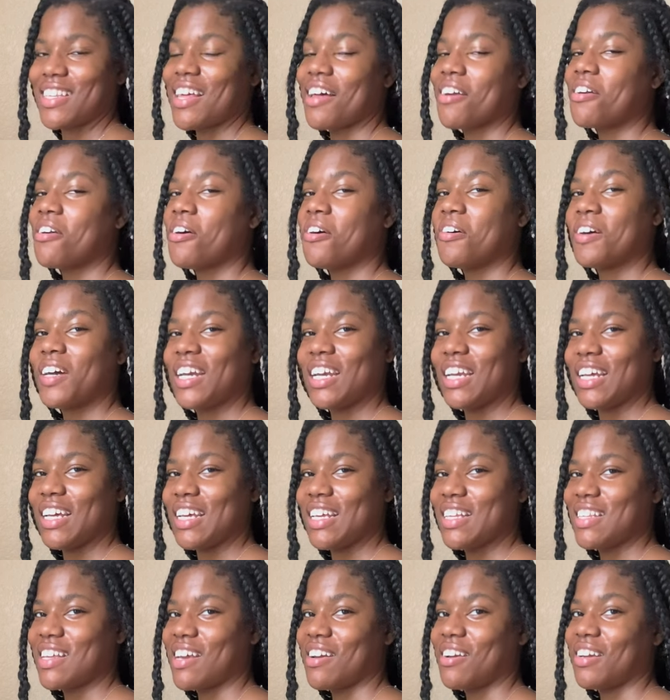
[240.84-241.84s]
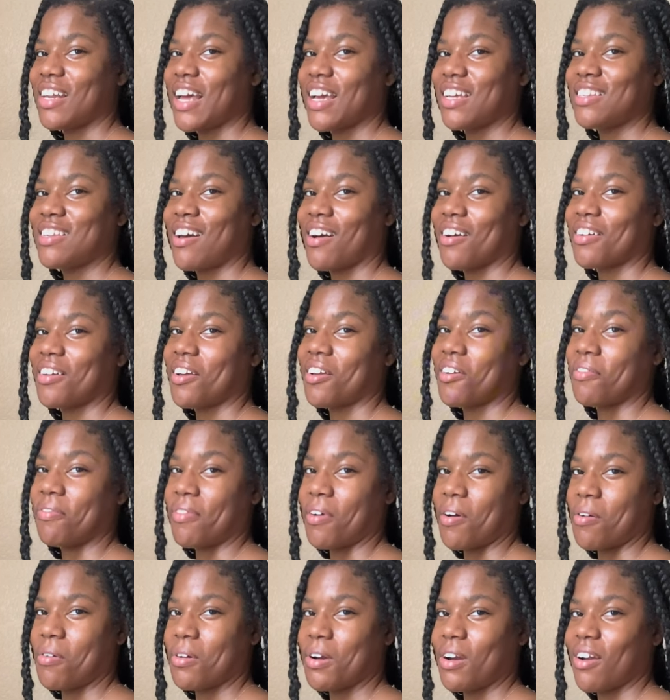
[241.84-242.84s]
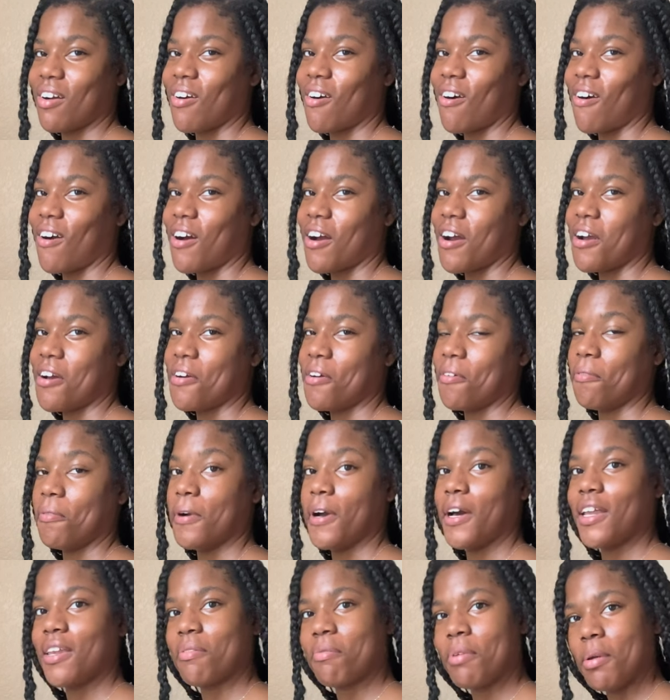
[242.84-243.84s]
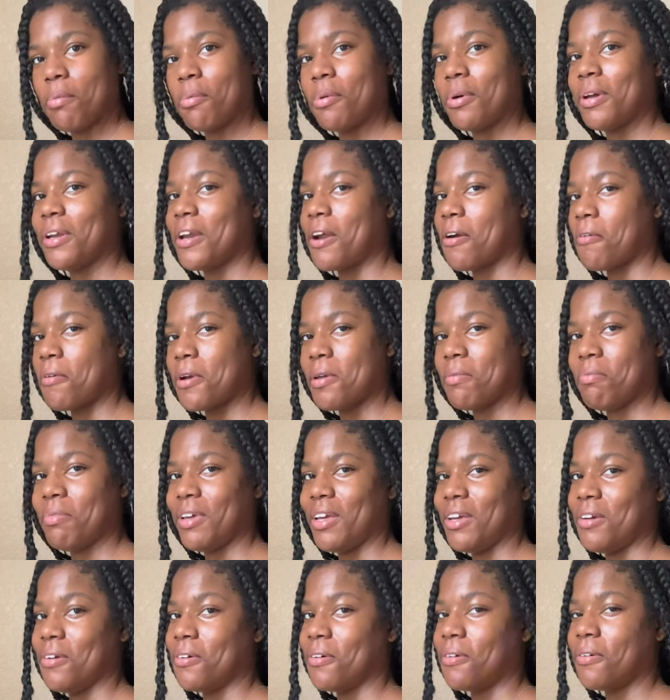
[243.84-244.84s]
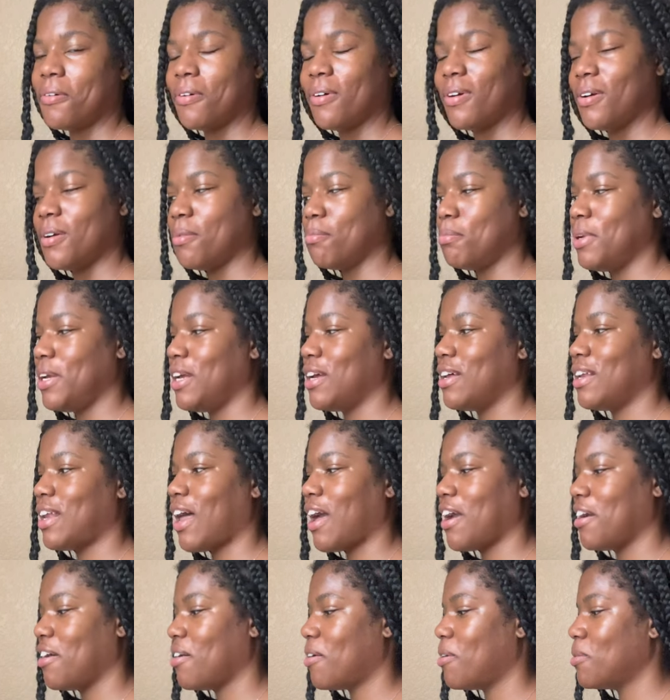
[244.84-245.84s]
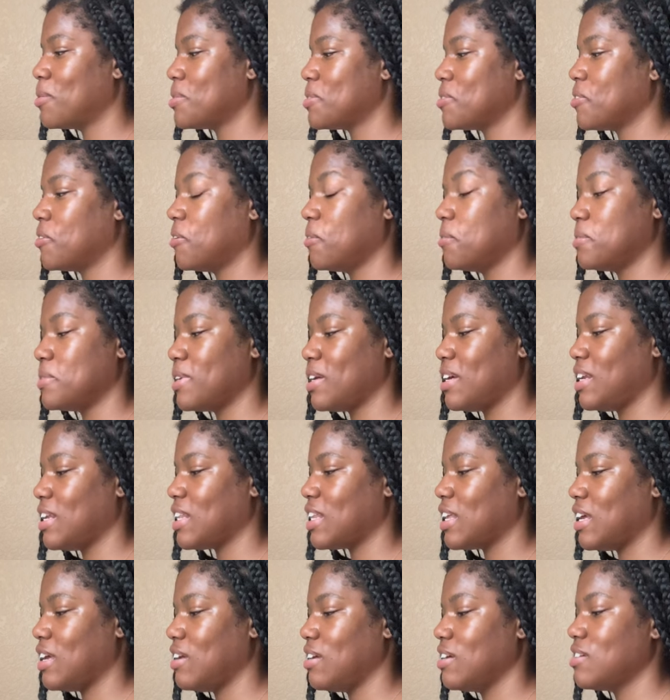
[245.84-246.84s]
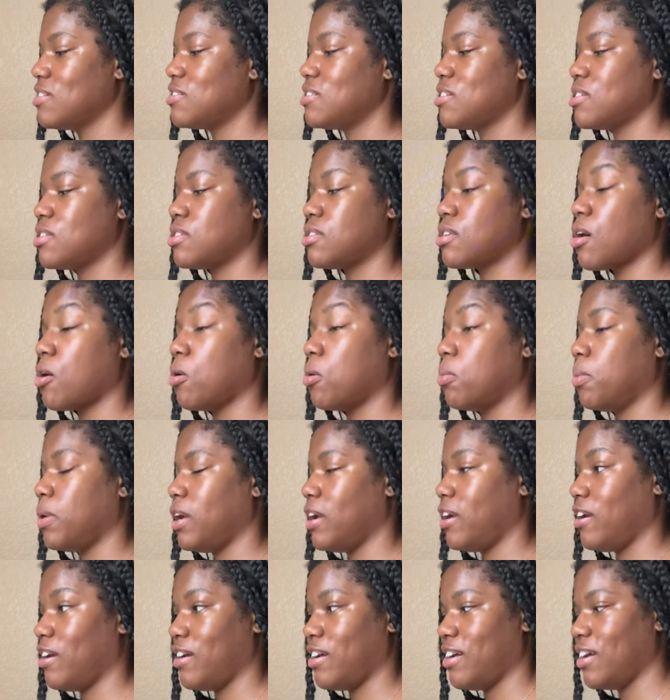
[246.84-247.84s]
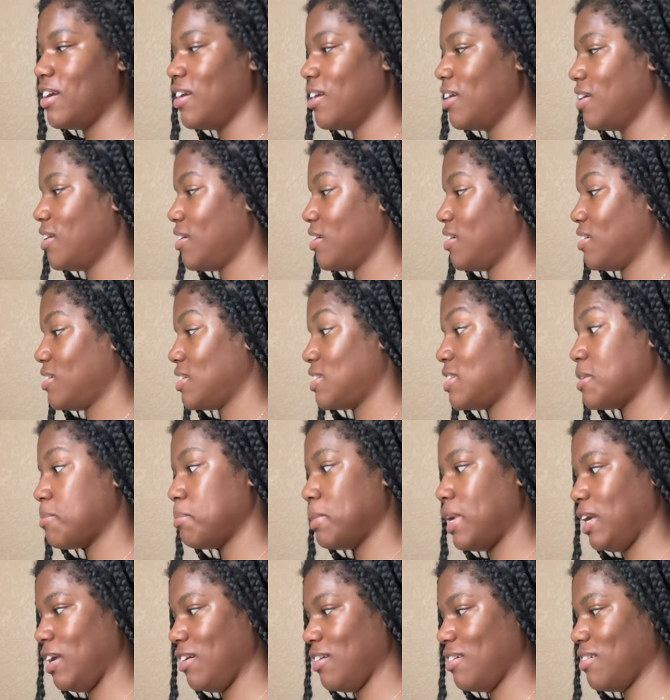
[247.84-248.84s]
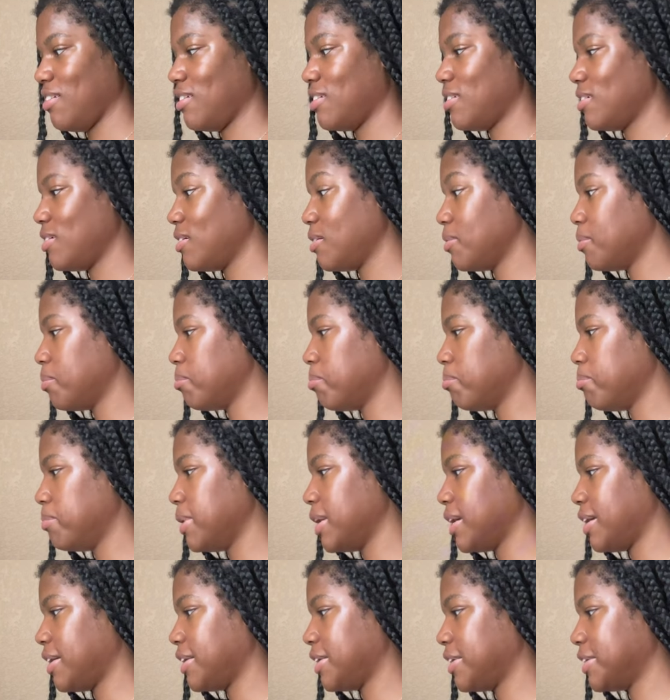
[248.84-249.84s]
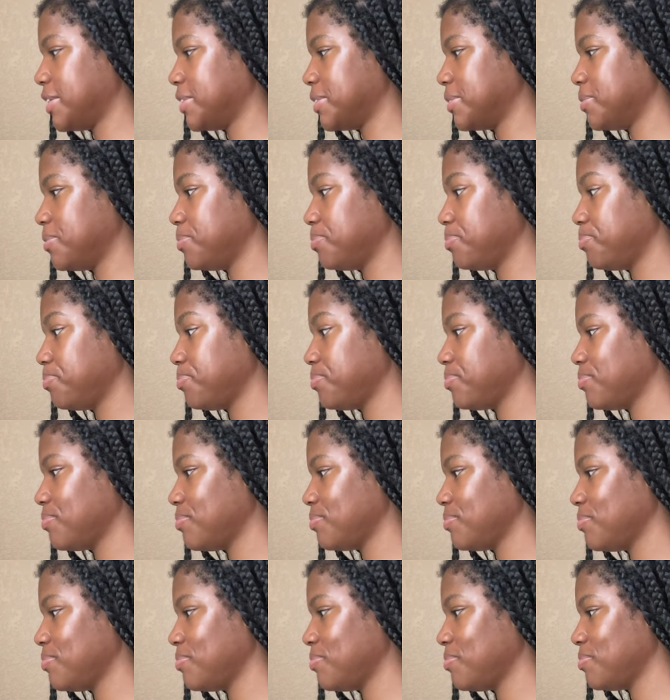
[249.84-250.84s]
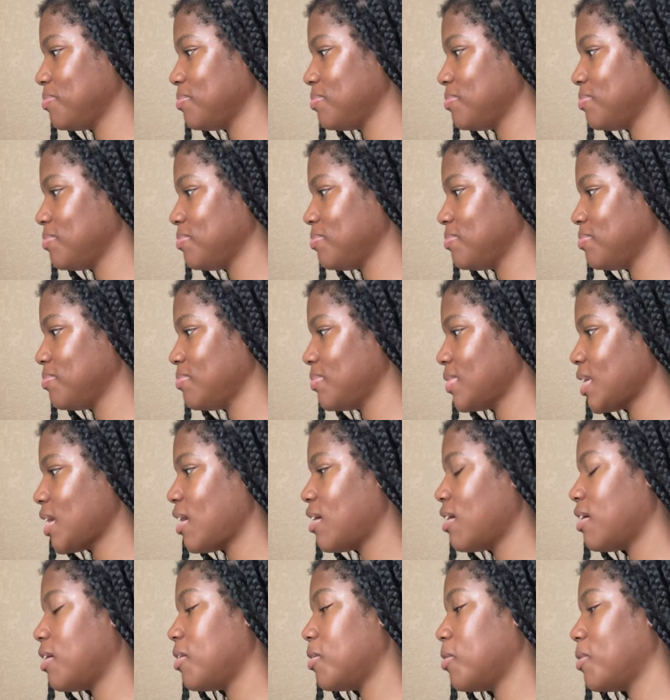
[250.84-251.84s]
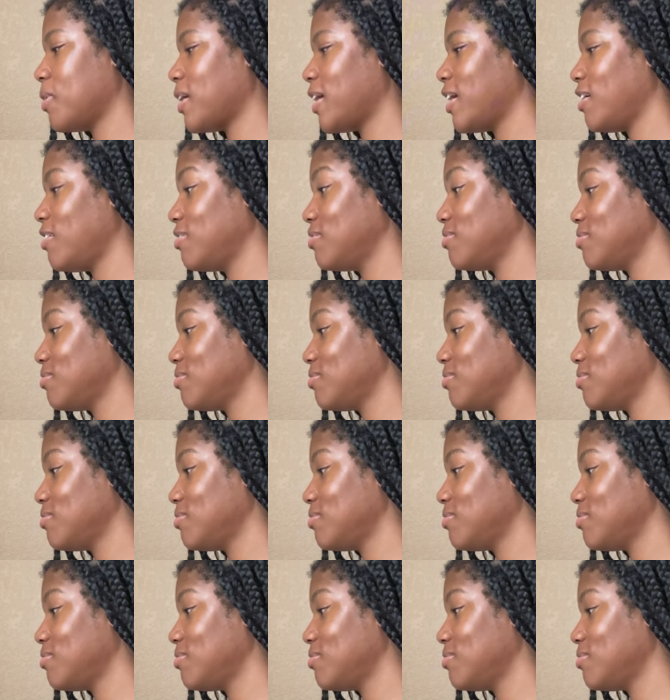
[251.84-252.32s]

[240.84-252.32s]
I don't know what it is. I don't like talking on the phone in the car with other people in there with me or being like on Zooms or anything. It's just so weird to me. But, um, oh, great.